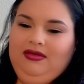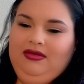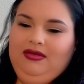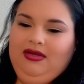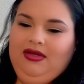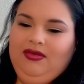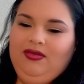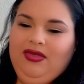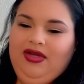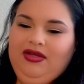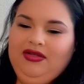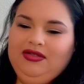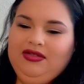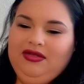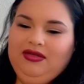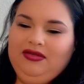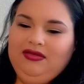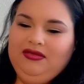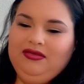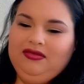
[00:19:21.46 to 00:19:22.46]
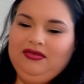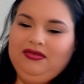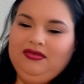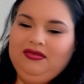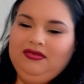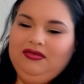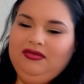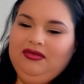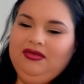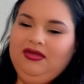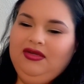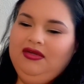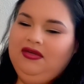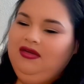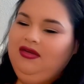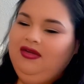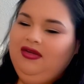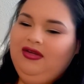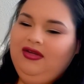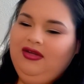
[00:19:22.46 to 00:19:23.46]
amazing.
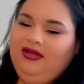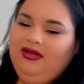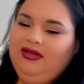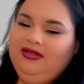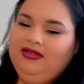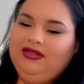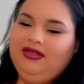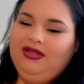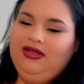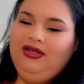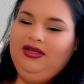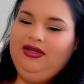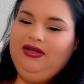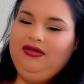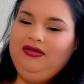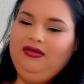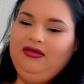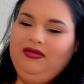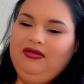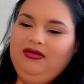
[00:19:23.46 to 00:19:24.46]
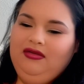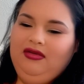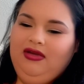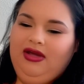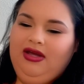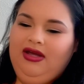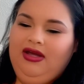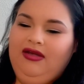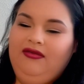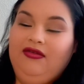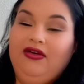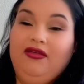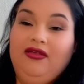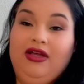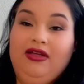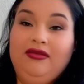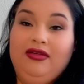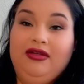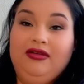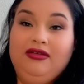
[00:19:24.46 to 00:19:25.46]
Because, like, I felt
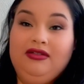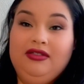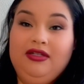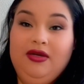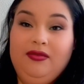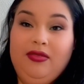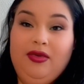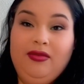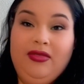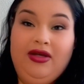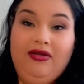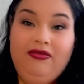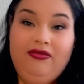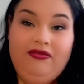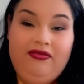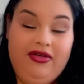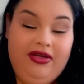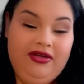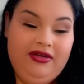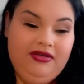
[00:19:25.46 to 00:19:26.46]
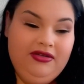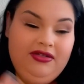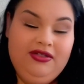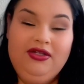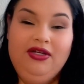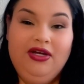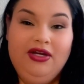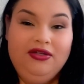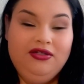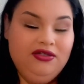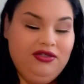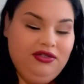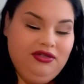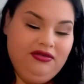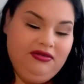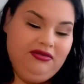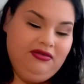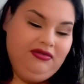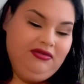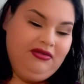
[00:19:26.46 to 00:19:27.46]
like the tip of my fin touched,
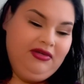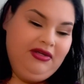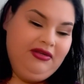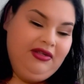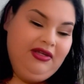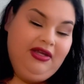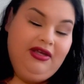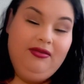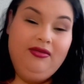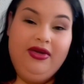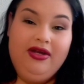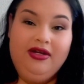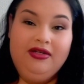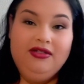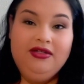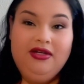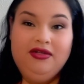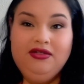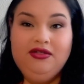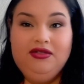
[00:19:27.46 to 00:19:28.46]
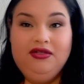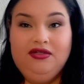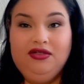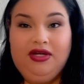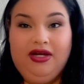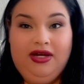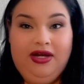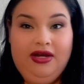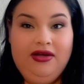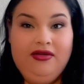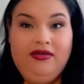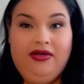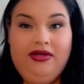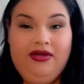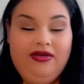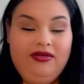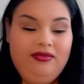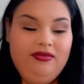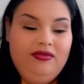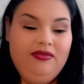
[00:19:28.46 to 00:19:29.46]
I think it might have touched a giant
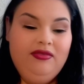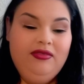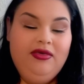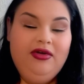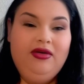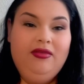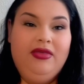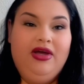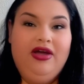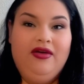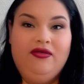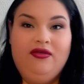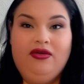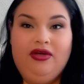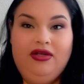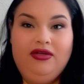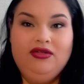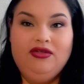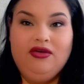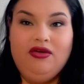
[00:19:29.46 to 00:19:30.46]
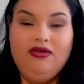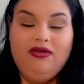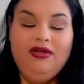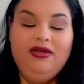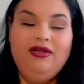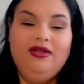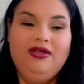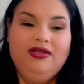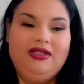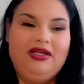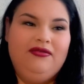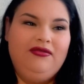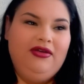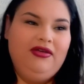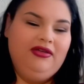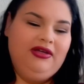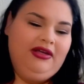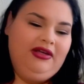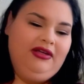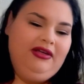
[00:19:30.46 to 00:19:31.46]
clam after I saw it, because I felt
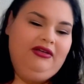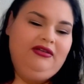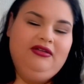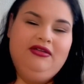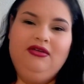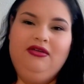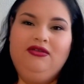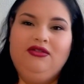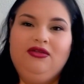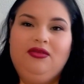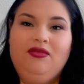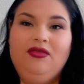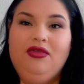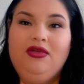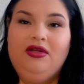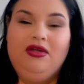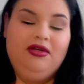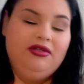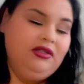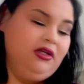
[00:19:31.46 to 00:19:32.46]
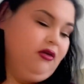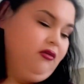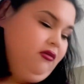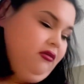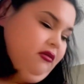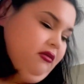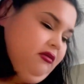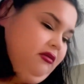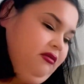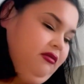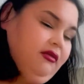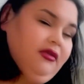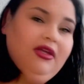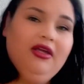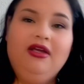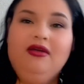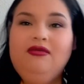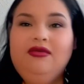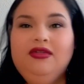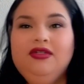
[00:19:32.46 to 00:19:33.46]
like it touched something that I was like, whoa, I
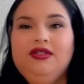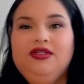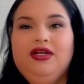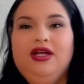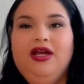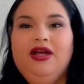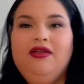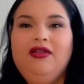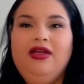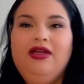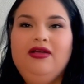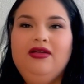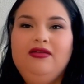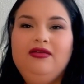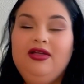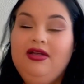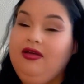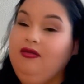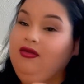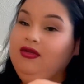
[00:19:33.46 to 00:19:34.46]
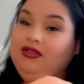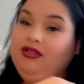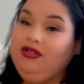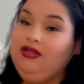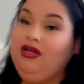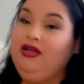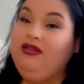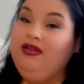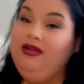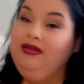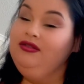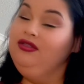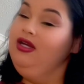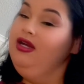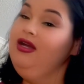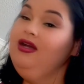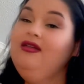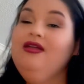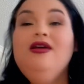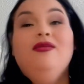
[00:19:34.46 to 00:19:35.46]
think it was a giant clam. I think it was the
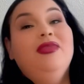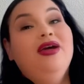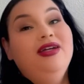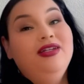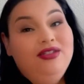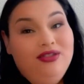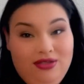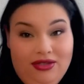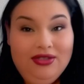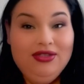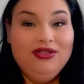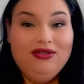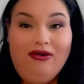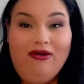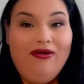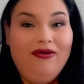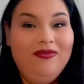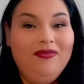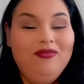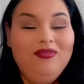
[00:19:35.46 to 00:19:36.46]
giant clam I just saw.